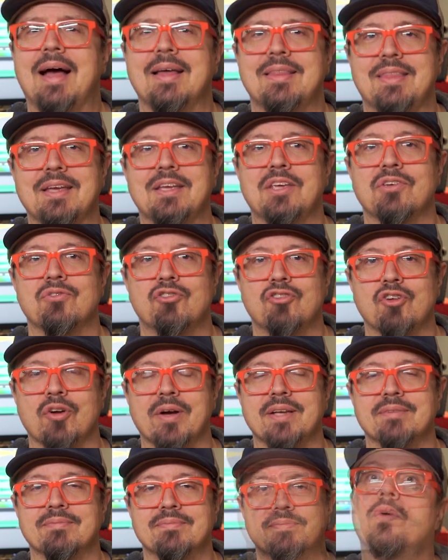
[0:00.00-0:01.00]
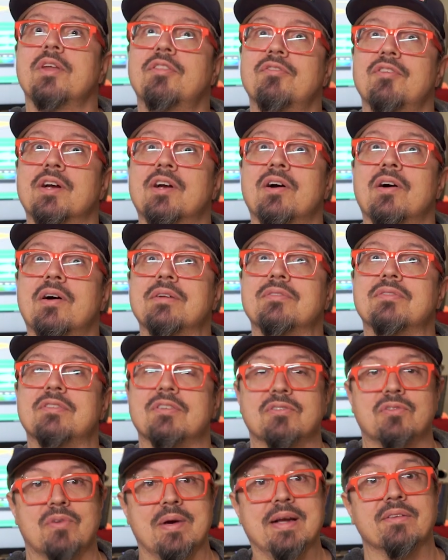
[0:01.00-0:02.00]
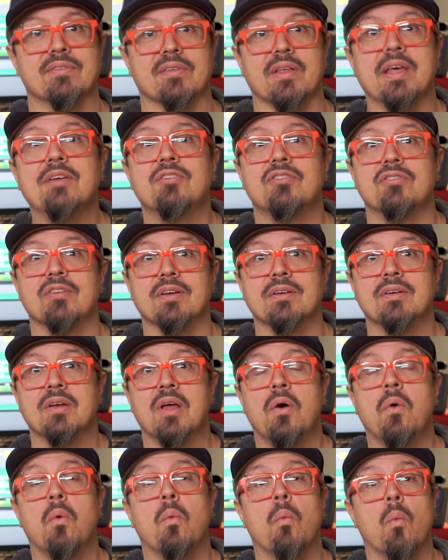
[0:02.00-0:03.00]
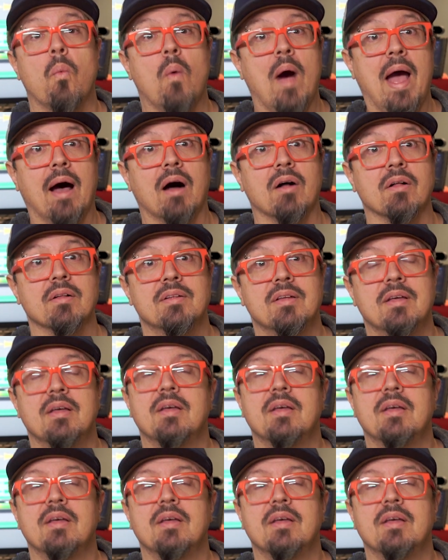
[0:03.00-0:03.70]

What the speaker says: I think you should. With regards to translation, well,